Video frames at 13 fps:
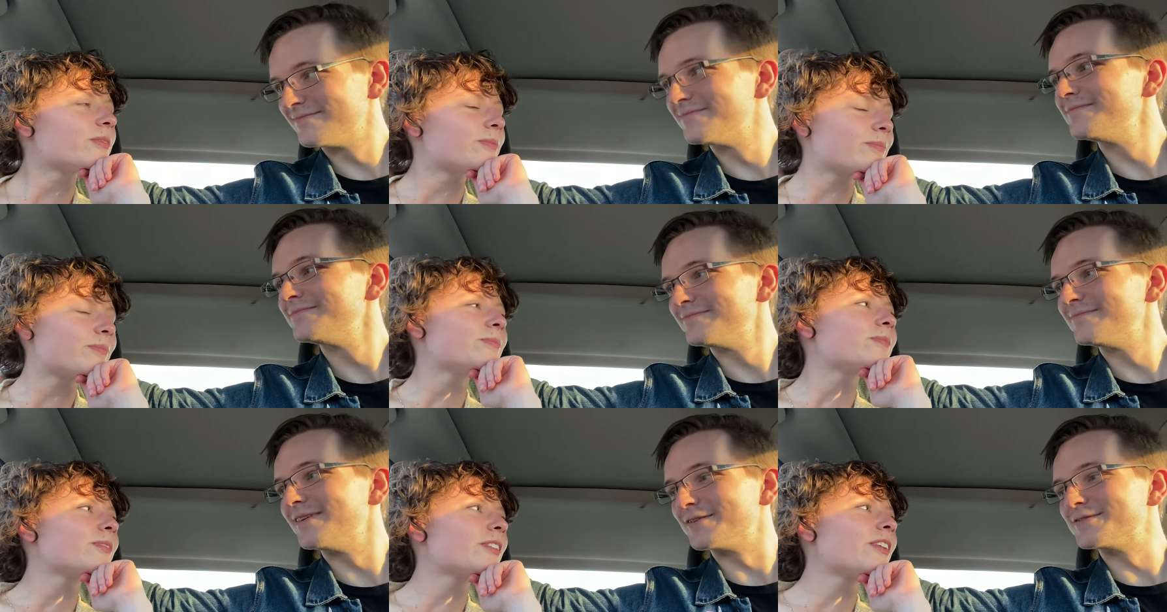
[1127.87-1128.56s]

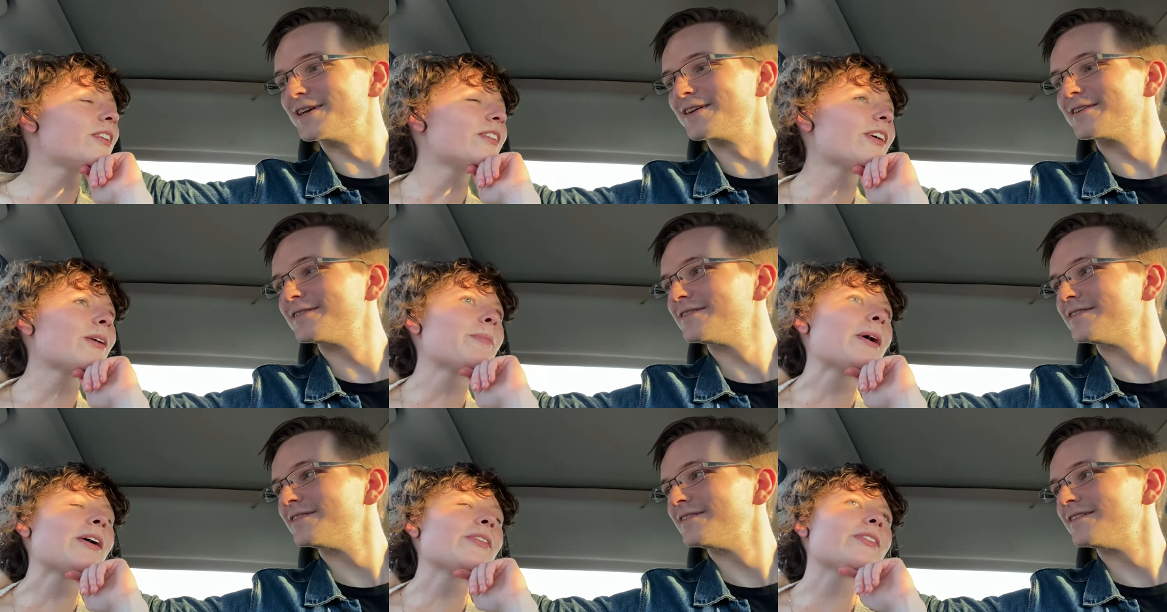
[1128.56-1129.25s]
Speaker 1: Mm-hmm. it's like
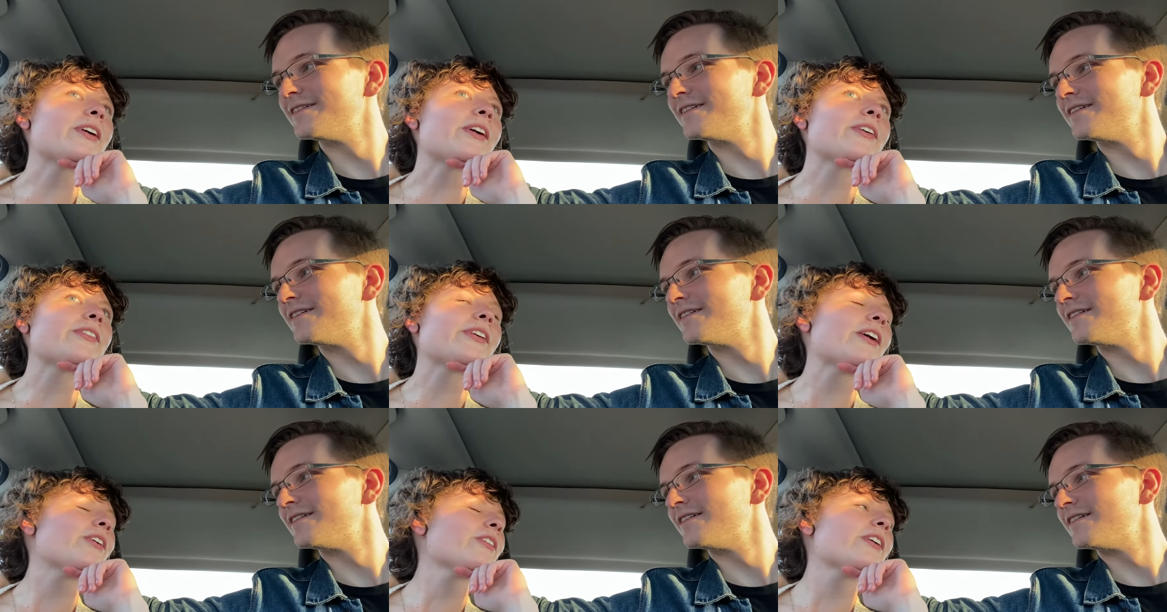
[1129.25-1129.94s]
pastels.
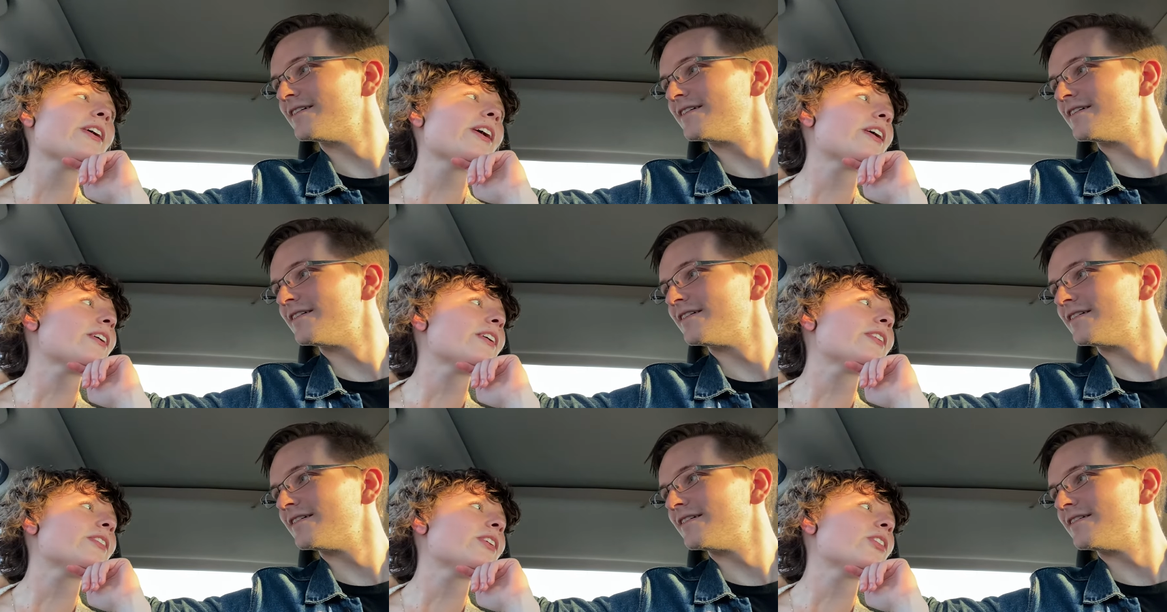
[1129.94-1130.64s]
I don't think I
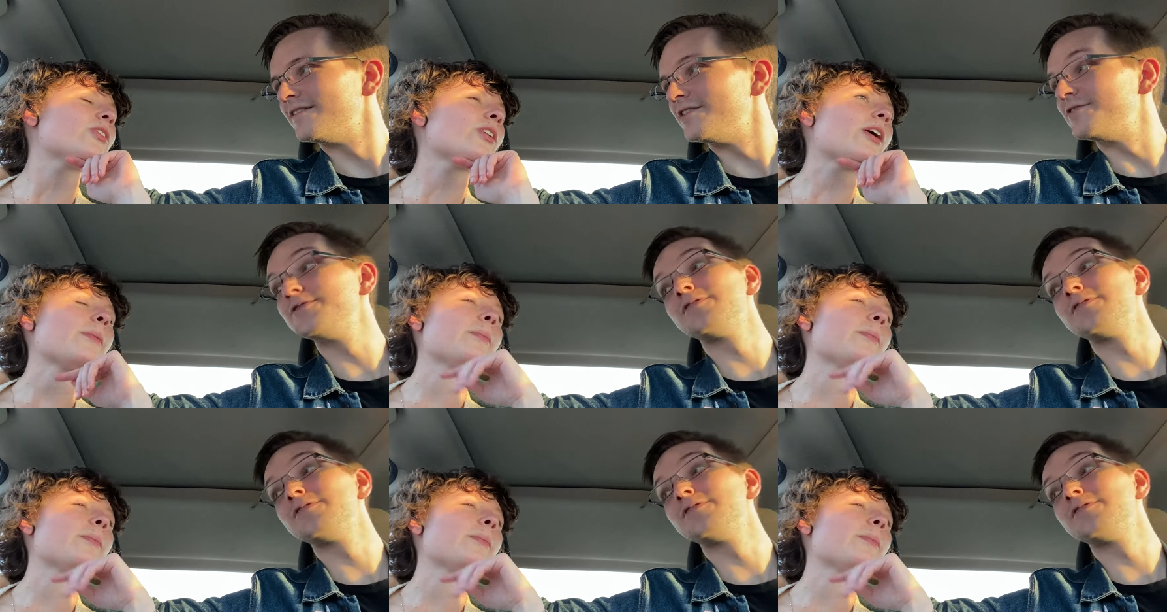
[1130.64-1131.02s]
can. Cause you um, do